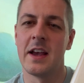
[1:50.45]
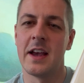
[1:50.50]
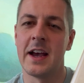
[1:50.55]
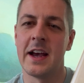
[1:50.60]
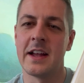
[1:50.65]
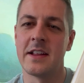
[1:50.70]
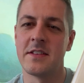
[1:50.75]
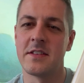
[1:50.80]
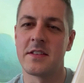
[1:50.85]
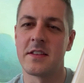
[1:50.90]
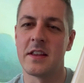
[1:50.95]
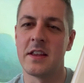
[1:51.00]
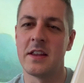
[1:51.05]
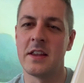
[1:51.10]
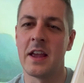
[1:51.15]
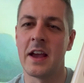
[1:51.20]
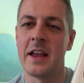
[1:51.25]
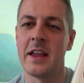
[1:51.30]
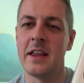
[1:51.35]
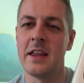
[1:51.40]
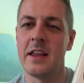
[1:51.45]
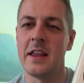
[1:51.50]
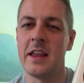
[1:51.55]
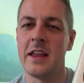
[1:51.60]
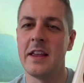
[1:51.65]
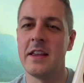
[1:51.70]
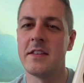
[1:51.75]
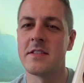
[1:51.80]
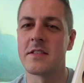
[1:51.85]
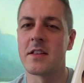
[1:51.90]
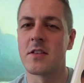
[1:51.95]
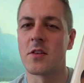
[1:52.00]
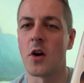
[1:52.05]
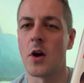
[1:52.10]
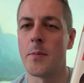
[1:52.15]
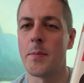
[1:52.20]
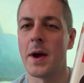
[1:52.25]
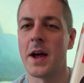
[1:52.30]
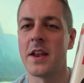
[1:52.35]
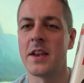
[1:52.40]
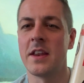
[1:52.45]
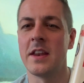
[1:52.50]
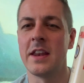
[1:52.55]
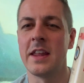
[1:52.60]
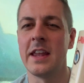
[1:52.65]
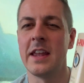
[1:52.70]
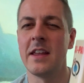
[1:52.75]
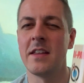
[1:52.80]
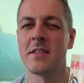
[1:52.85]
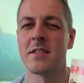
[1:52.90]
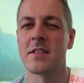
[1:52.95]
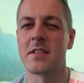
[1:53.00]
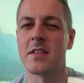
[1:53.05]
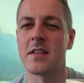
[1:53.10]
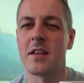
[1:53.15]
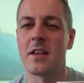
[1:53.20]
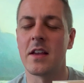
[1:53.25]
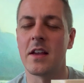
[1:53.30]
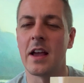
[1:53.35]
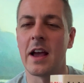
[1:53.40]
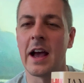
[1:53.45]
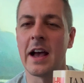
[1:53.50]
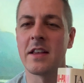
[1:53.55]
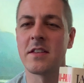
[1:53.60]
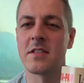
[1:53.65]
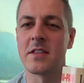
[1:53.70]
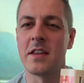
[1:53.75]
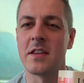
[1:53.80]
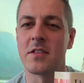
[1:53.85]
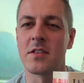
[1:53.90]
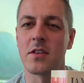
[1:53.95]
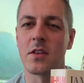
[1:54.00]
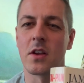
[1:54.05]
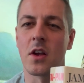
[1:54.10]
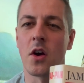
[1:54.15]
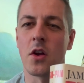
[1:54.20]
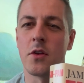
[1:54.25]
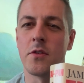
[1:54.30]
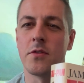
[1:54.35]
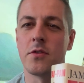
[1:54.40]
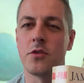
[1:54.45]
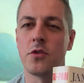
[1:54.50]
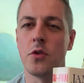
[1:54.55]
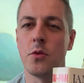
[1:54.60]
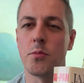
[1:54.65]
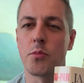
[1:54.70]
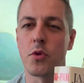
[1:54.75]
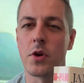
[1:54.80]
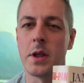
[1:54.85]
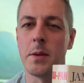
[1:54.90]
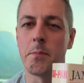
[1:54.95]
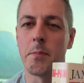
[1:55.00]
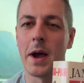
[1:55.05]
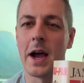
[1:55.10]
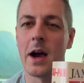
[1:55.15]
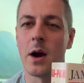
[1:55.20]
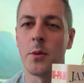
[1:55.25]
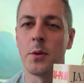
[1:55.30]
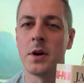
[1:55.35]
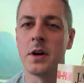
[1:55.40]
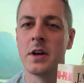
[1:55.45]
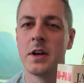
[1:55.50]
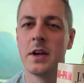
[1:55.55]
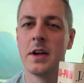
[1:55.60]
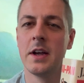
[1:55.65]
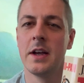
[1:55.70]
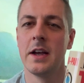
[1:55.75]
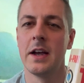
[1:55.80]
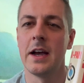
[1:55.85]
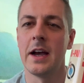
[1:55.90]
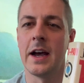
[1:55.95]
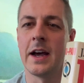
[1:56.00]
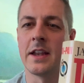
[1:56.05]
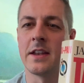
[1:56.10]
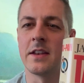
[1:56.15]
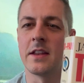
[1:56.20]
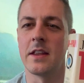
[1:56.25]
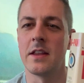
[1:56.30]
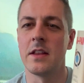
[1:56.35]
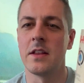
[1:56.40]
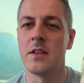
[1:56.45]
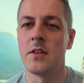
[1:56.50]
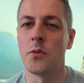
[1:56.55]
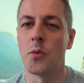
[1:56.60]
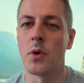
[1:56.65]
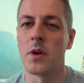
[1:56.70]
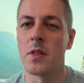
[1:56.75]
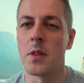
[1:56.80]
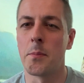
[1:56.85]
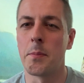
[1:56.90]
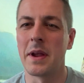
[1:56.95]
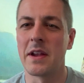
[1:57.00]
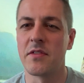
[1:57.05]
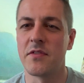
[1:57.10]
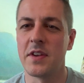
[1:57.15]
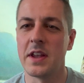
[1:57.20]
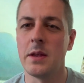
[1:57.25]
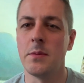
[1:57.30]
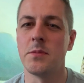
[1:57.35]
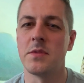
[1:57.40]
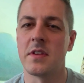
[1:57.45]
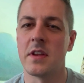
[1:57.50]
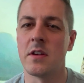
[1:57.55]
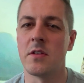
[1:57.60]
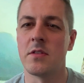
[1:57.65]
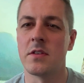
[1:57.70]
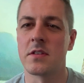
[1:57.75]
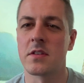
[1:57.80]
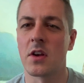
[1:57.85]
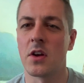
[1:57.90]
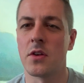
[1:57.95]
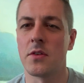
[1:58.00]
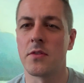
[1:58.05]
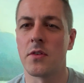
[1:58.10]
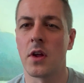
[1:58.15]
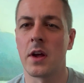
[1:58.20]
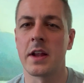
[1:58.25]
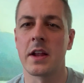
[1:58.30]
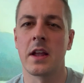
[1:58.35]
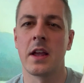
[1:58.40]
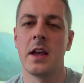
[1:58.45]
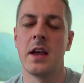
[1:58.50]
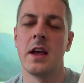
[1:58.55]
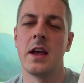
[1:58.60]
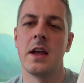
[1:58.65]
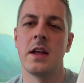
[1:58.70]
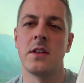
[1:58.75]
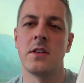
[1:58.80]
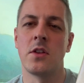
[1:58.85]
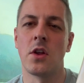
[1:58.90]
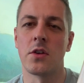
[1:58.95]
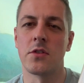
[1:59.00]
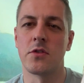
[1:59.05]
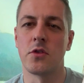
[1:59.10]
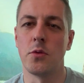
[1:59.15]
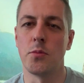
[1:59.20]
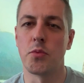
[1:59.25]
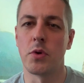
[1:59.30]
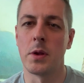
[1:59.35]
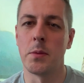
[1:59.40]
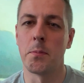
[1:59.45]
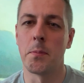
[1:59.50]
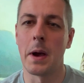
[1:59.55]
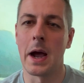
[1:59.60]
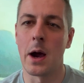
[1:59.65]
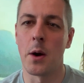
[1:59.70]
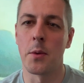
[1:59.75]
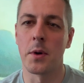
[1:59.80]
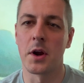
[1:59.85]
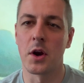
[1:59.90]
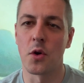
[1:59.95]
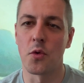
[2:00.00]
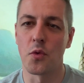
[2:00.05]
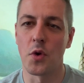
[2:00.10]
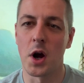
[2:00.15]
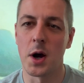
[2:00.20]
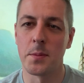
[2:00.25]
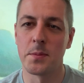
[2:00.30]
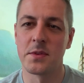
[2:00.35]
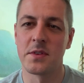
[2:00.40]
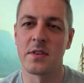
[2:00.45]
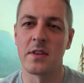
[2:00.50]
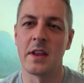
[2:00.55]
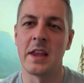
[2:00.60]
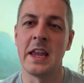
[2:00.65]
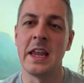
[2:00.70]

And yeah, he is the Tai-Pan, and has this kind of supreme power. And one of the big themes here is kind of like, does supreme power corrupt?